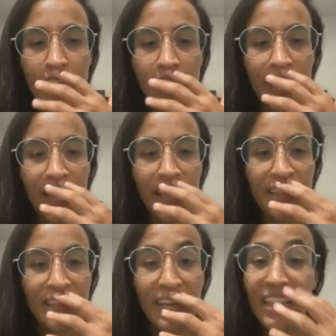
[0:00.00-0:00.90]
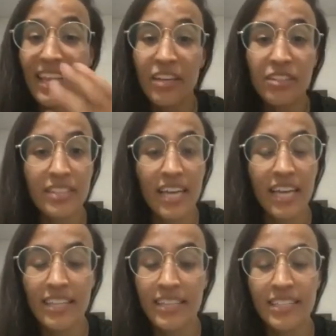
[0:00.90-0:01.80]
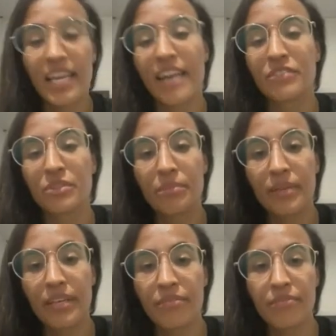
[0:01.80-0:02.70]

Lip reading: And like you said, it doesn't have to be